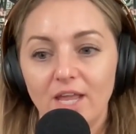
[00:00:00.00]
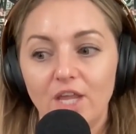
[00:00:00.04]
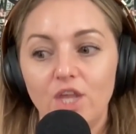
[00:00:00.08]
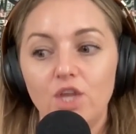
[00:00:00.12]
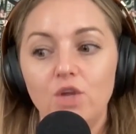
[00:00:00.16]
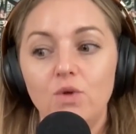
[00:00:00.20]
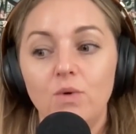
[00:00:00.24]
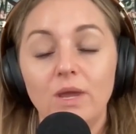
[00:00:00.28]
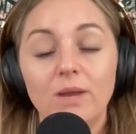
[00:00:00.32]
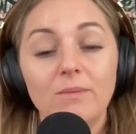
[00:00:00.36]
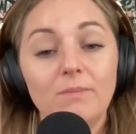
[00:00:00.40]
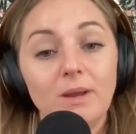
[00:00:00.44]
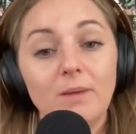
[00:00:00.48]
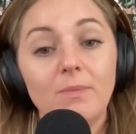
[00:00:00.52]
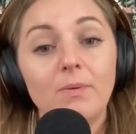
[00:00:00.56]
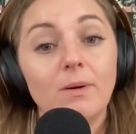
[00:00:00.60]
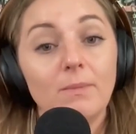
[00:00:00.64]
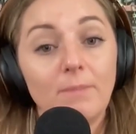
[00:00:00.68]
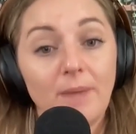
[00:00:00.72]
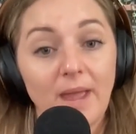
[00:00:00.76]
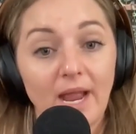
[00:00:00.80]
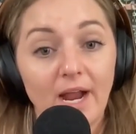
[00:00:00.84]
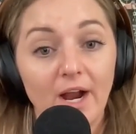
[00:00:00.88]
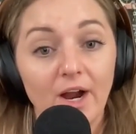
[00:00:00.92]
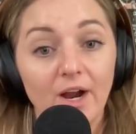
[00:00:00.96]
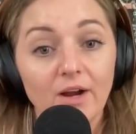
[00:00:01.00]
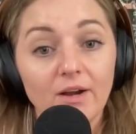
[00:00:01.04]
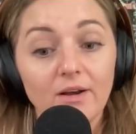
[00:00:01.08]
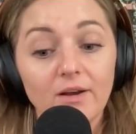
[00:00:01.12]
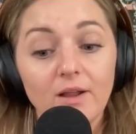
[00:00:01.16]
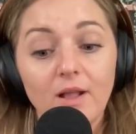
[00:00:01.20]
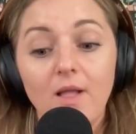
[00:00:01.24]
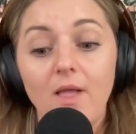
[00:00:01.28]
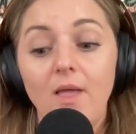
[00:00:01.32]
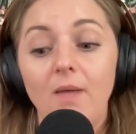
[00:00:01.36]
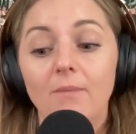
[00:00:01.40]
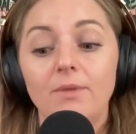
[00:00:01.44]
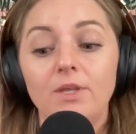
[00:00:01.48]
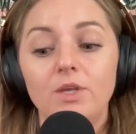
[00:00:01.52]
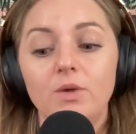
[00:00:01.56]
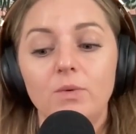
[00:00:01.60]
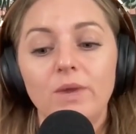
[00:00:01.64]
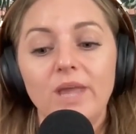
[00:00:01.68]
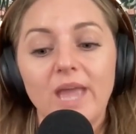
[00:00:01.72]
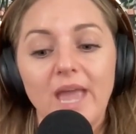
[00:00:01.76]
Like you can be prepared, but you